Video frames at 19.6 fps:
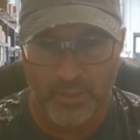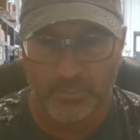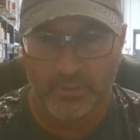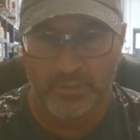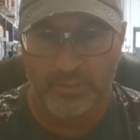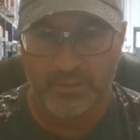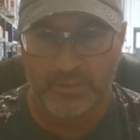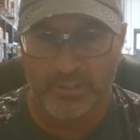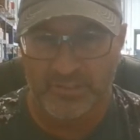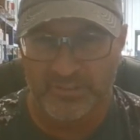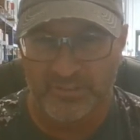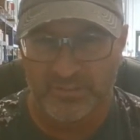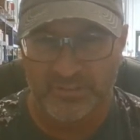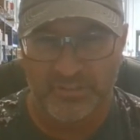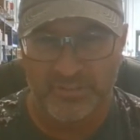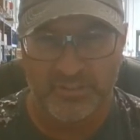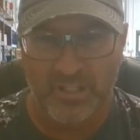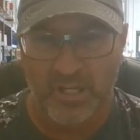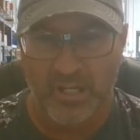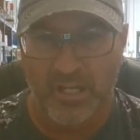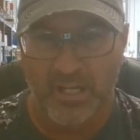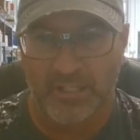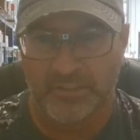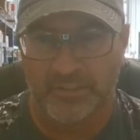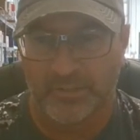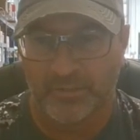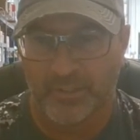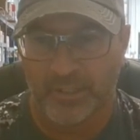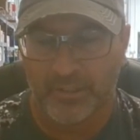it bubbling because it's just
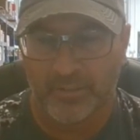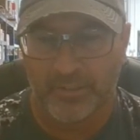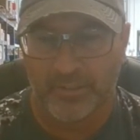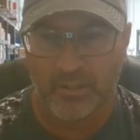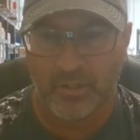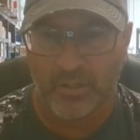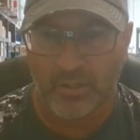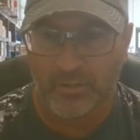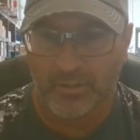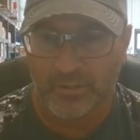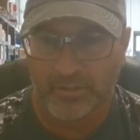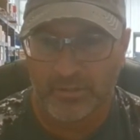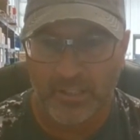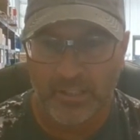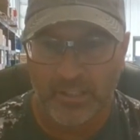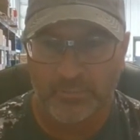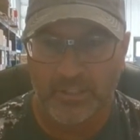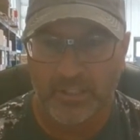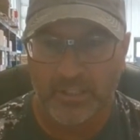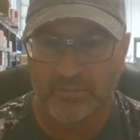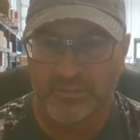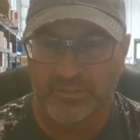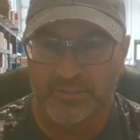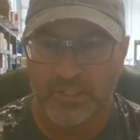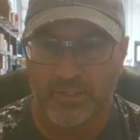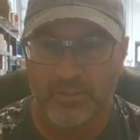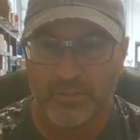hot in your area all the time down